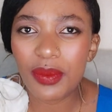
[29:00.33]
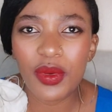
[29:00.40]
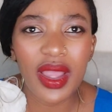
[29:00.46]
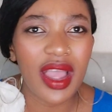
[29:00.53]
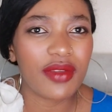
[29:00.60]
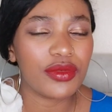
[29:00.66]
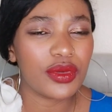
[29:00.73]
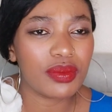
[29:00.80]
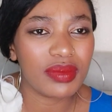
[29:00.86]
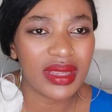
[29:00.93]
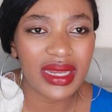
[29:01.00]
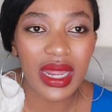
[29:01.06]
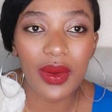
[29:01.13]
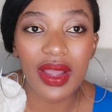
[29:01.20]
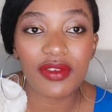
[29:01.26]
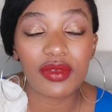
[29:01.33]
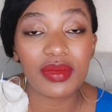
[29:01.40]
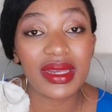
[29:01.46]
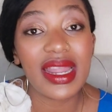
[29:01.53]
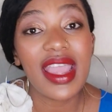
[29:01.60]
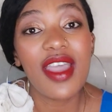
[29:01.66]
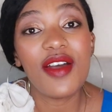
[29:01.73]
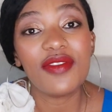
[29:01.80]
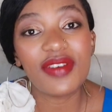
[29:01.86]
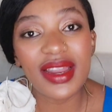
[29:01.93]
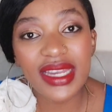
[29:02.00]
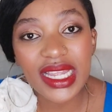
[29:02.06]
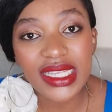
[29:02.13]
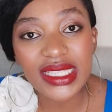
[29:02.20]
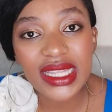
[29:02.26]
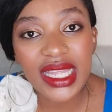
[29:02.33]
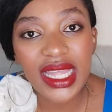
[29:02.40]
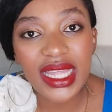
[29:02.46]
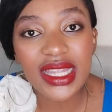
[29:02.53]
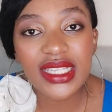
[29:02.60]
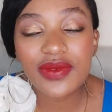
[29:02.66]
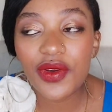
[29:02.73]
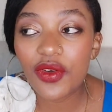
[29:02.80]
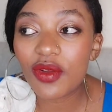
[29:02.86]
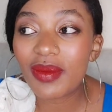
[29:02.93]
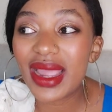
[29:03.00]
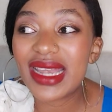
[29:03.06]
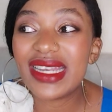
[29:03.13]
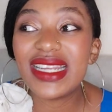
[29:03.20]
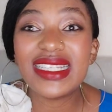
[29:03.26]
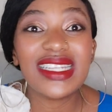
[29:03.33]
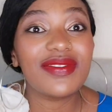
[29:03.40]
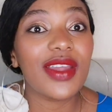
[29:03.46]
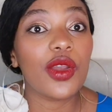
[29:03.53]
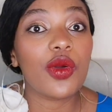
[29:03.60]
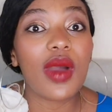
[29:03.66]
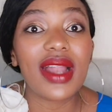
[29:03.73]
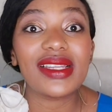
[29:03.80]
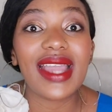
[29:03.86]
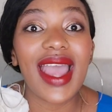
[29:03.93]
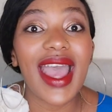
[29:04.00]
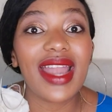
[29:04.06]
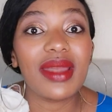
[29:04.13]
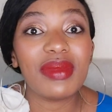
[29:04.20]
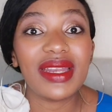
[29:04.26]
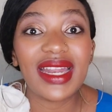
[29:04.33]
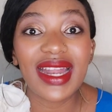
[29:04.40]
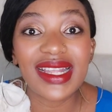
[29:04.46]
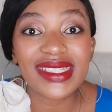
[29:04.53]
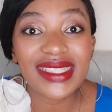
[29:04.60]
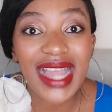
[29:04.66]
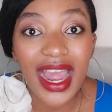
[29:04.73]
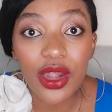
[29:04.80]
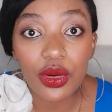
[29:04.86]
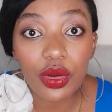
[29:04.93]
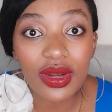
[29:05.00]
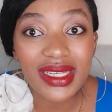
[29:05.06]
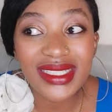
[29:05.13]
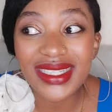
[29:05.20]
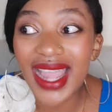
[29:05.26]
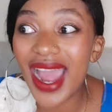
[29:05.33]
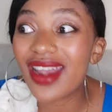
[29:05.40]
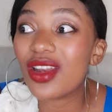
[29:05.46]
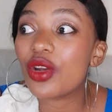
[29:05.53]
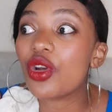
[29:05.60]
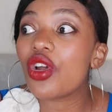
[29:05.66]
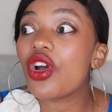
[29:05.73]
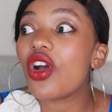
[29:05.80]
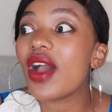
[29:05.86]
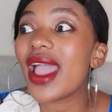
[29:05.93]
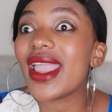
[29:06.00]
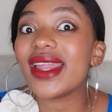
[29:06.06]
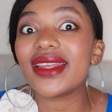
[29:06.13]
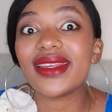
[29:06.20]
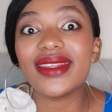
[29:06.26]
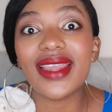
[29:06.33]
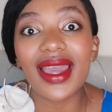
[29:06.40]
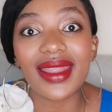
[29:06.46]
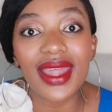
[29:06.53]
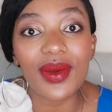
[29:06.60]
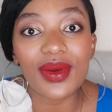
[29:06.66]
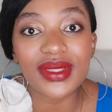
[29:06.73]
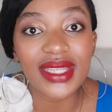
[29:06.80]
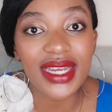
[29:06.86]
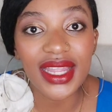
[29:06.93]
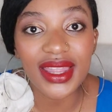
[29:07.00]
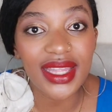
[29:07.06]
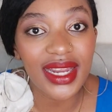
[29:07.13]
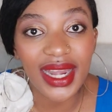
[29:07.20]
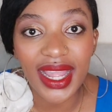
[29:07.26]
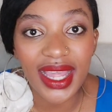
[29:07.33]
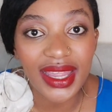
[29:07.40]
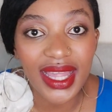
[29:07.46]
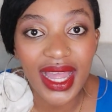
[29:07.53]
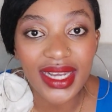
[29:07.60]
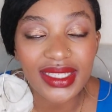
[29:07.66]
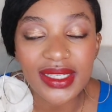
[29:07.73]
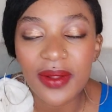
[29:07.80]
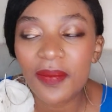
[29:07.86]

Where have you been? How have you been? Funniest thing, this friend of mine didn't even know what I had been in a scandal. She had no idea there was anything like that.